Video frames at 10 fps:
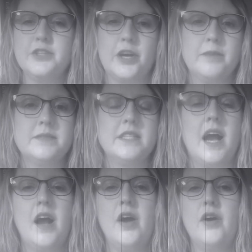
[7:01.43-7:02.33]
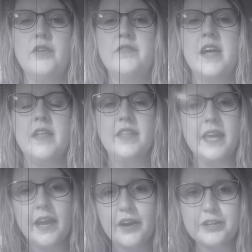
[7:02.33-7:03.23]
terms of the
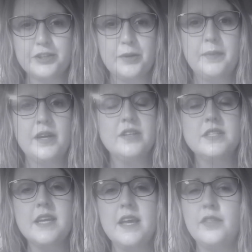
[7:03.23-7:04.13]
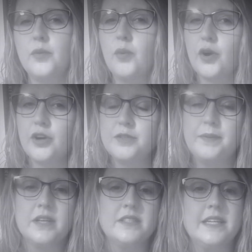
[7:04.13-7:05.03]
character building, the world
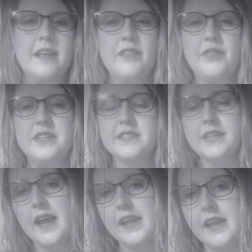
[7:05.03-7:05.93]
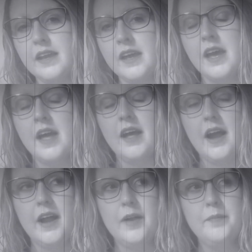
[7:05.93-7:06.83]
building, the setting.
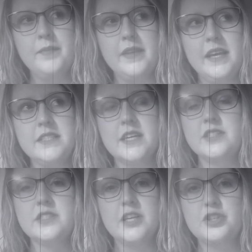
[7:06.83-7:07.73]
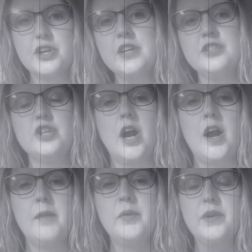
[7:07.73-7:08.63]
He does such a good
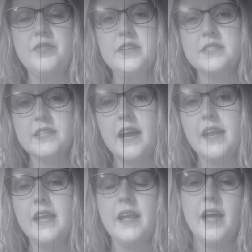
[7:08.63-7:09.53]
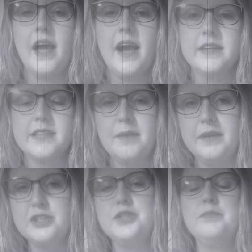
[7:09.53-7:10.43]
job with the setting, as I
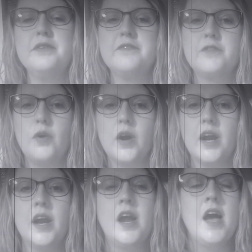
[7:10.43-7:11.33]
mentioned before.